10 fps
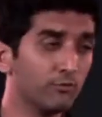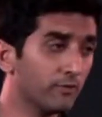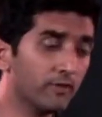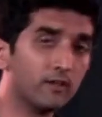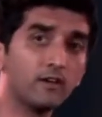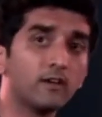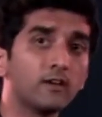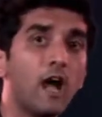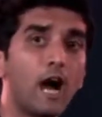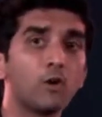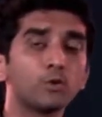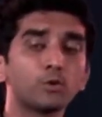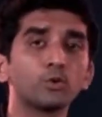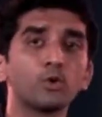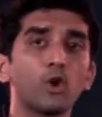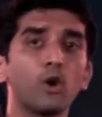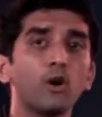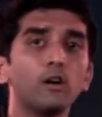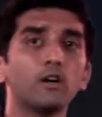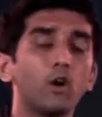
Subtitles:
we will learn how to draw